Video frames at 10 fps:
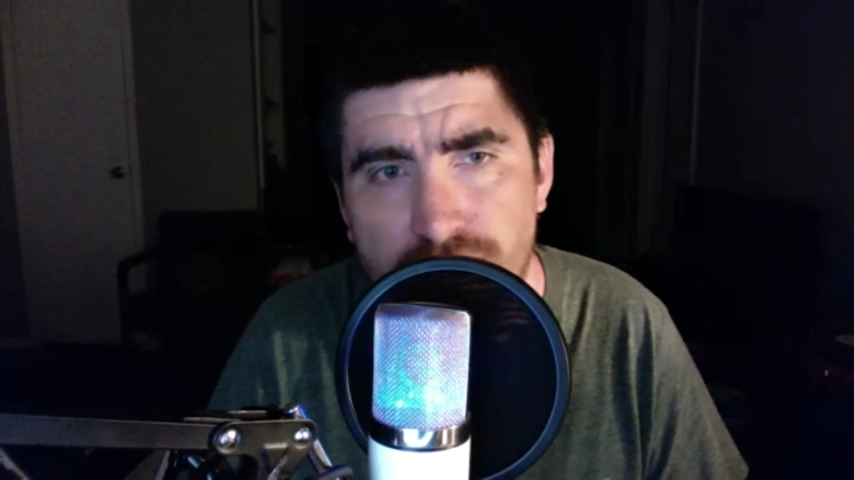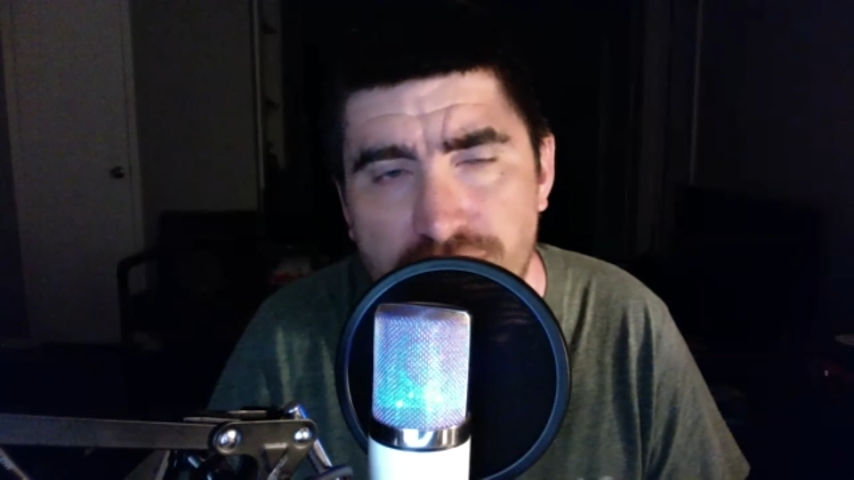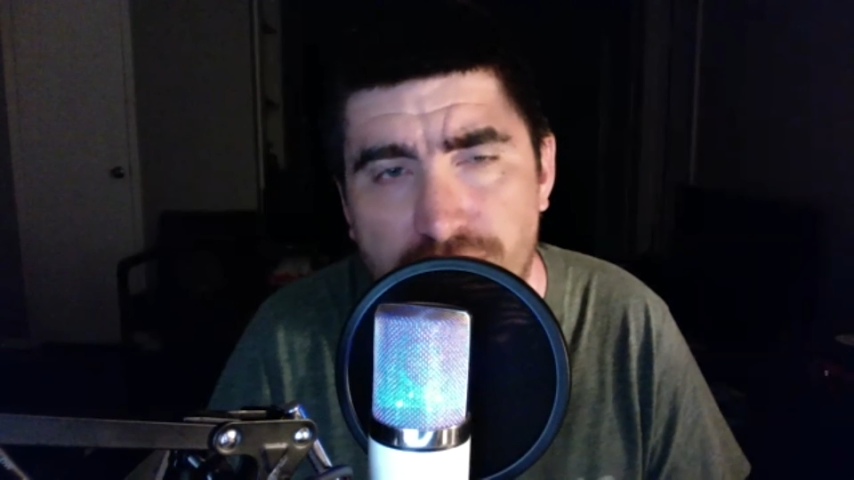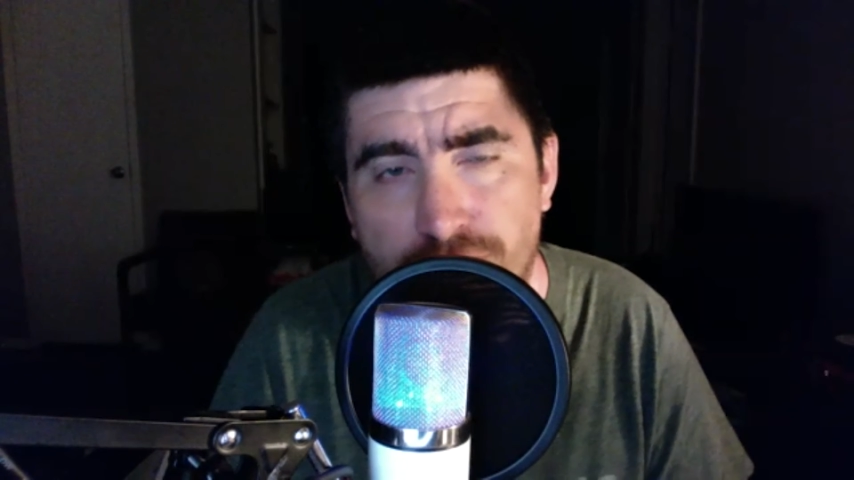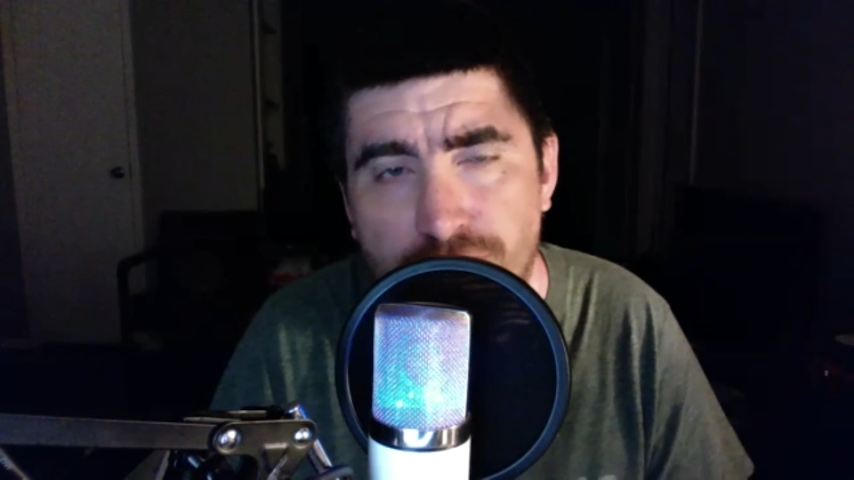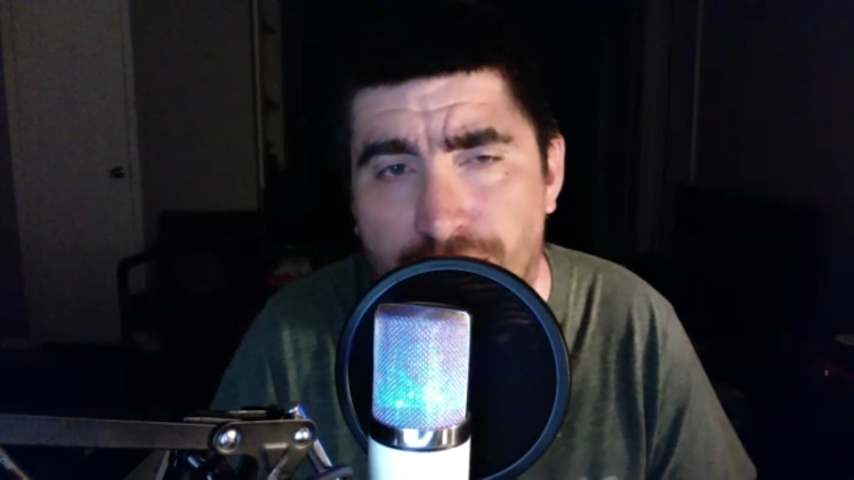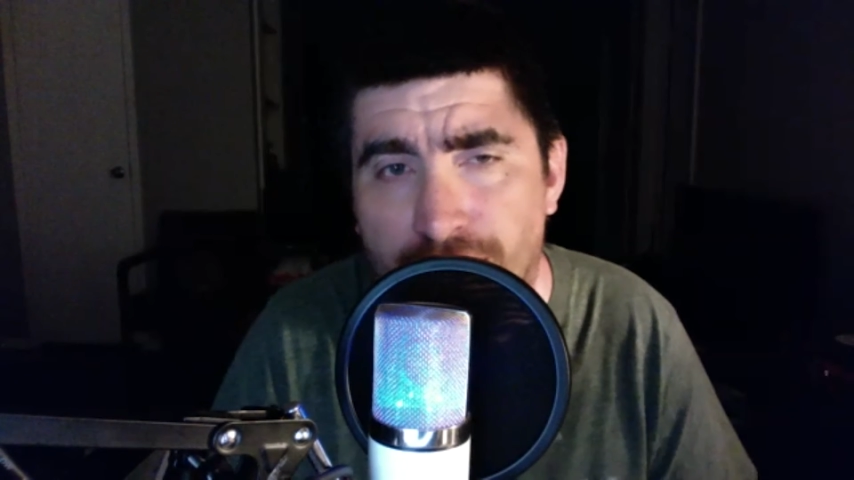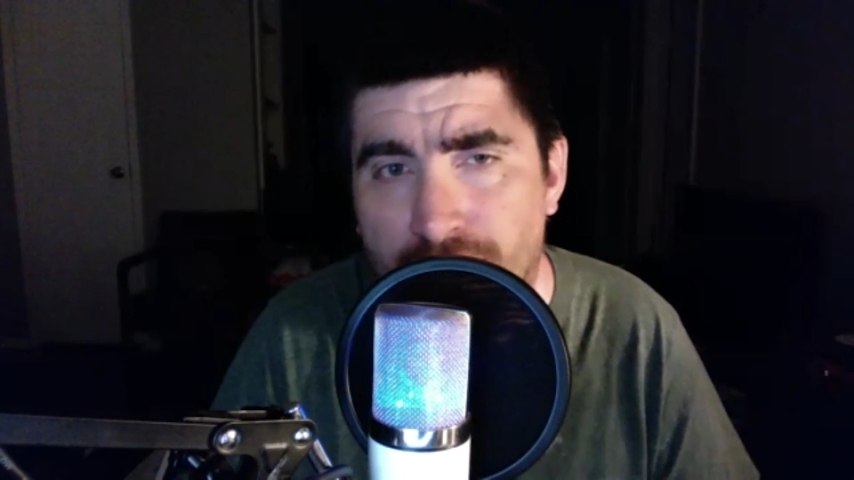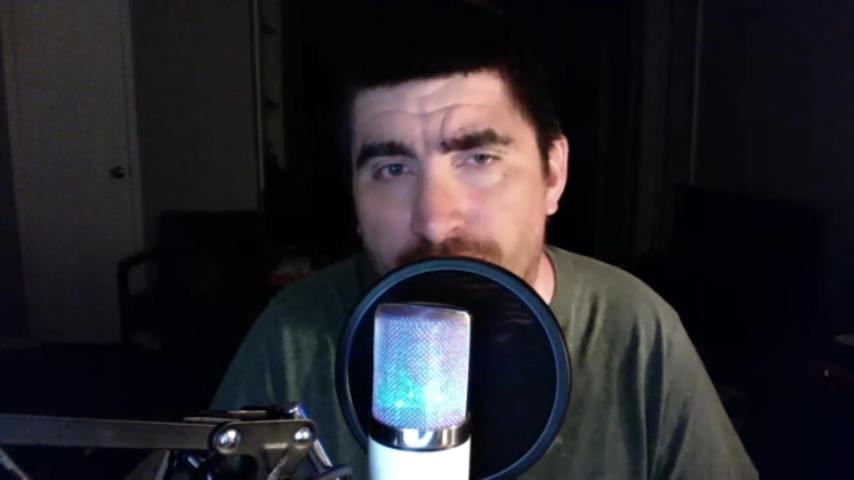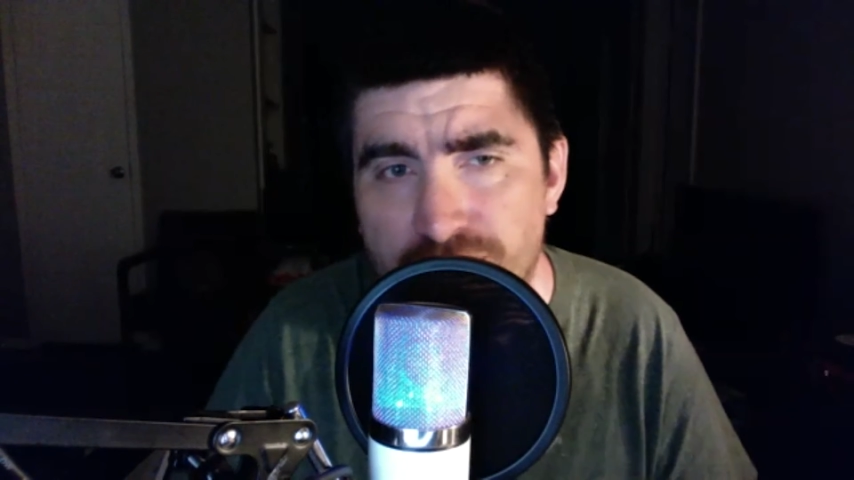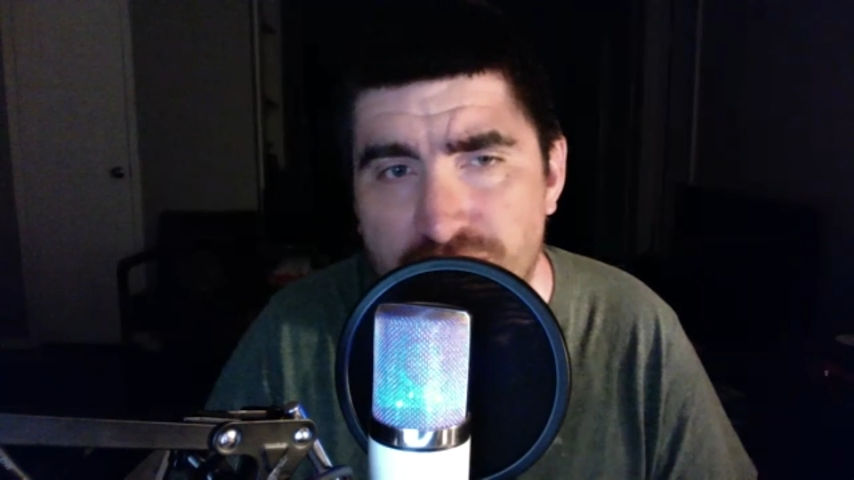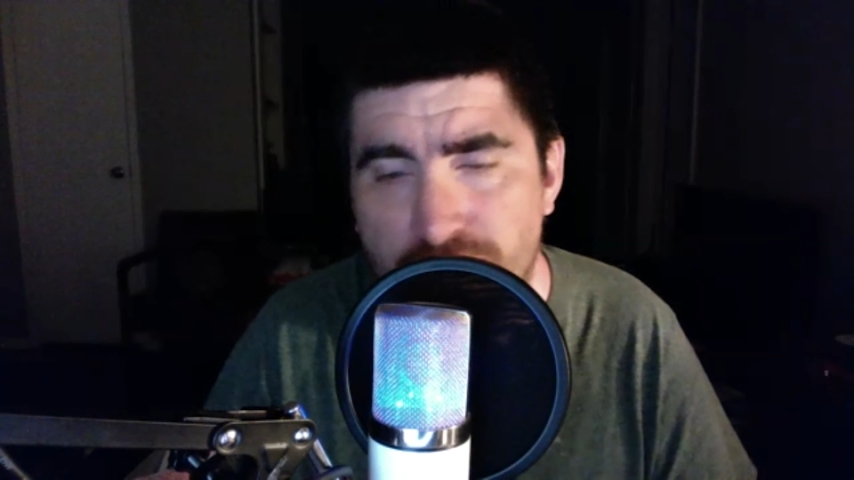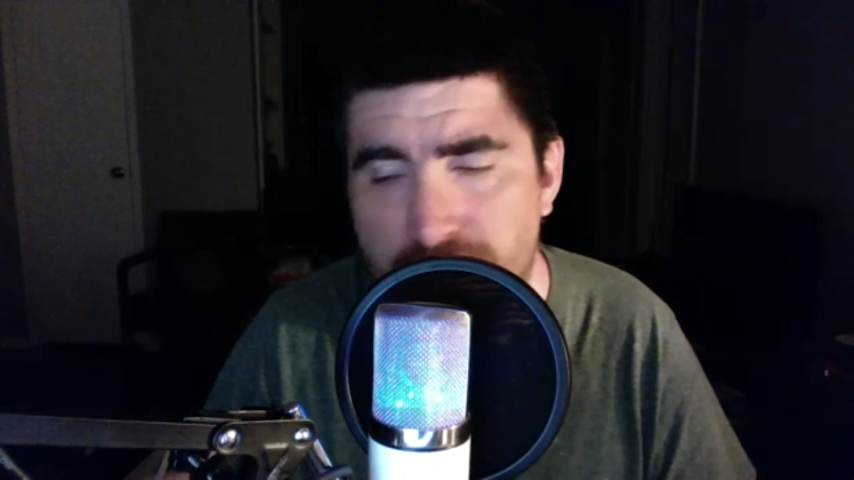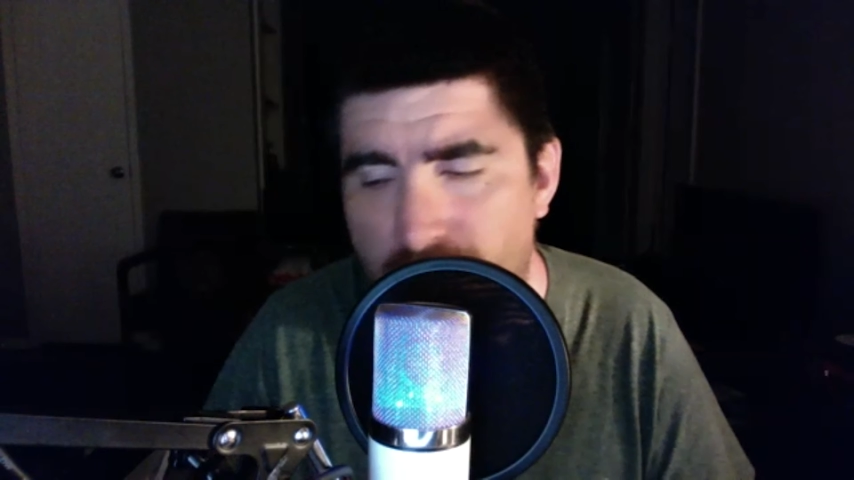have you had an opportunity,